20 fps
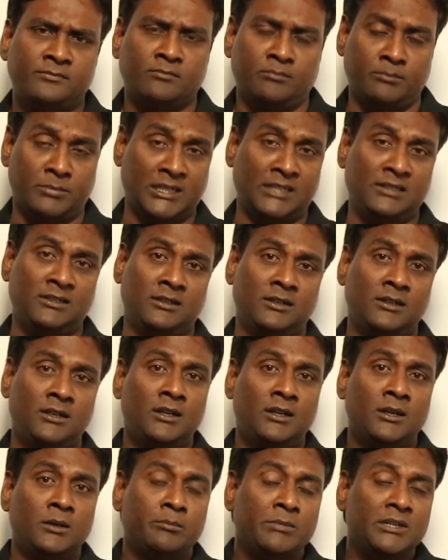But
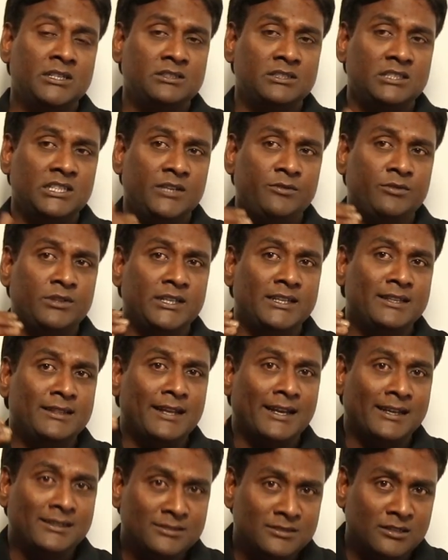means if in
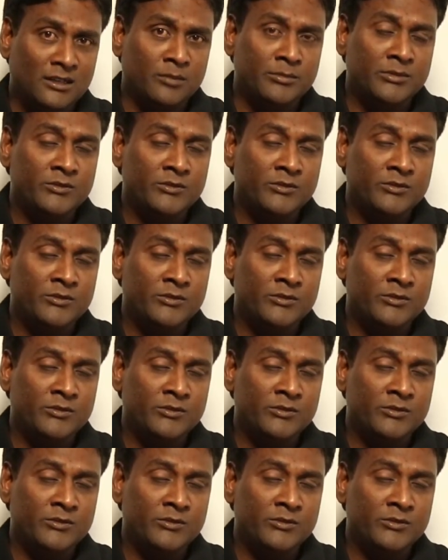the exam,